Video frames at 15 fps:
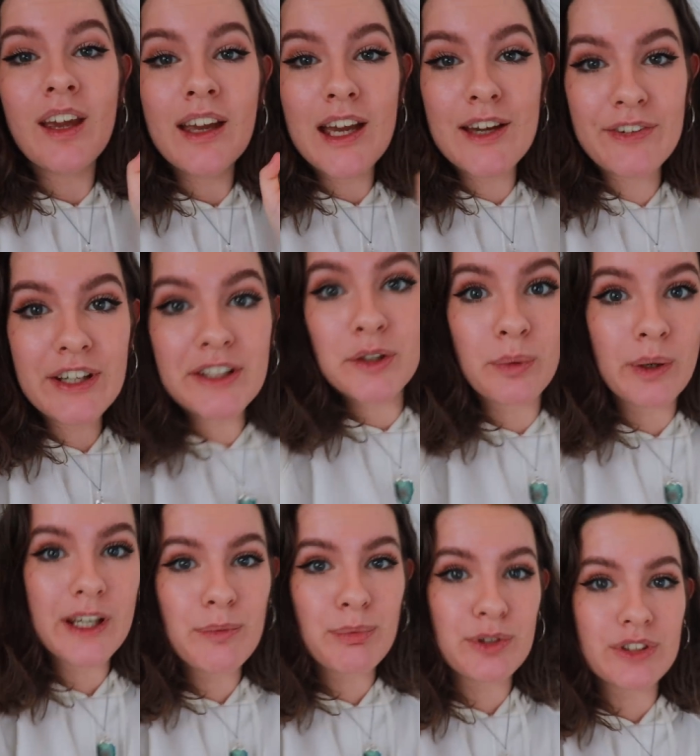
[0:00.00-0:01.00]
I've had
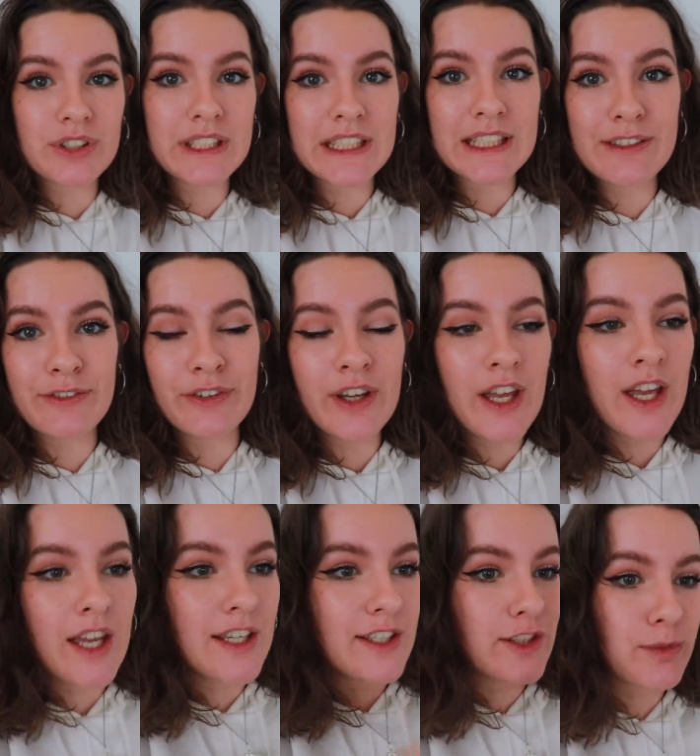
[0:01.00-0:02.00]
quite a productive
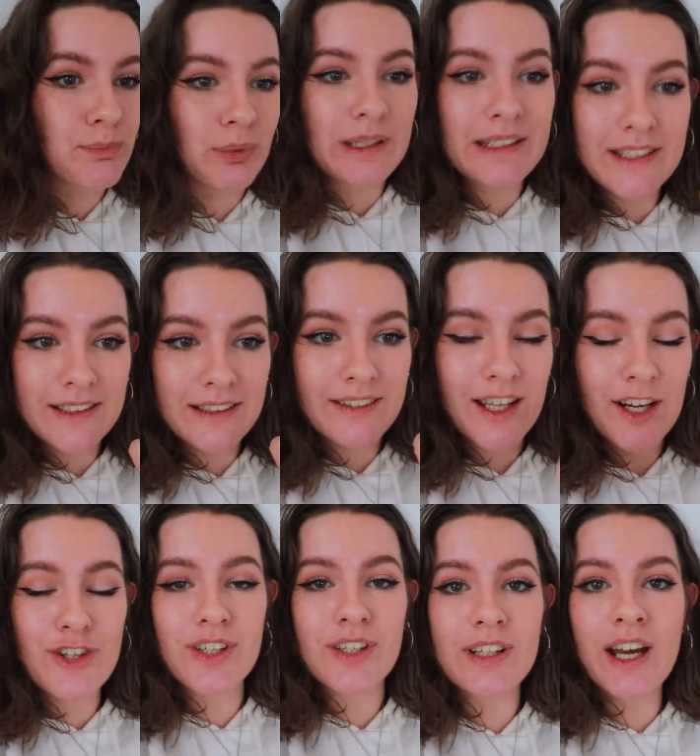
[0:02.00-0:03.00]
sprinting
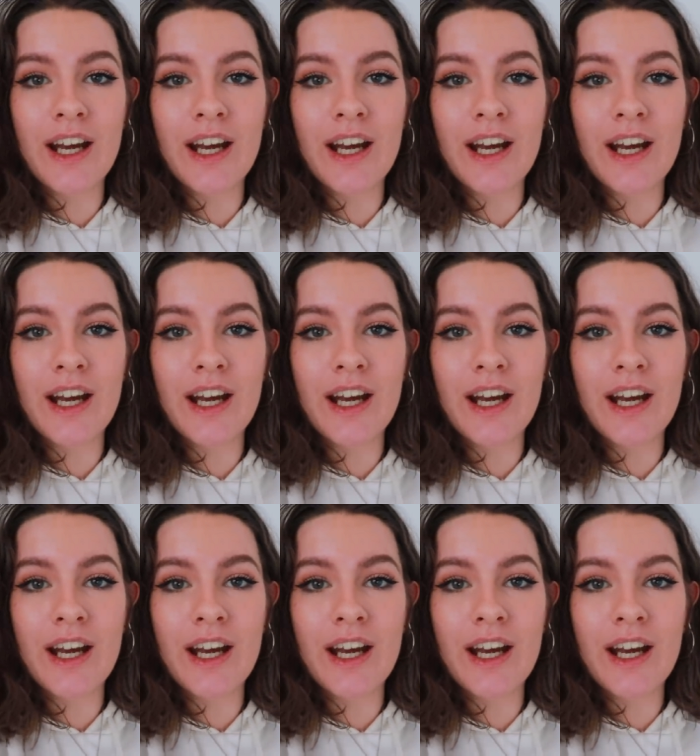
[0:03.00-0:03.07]
session.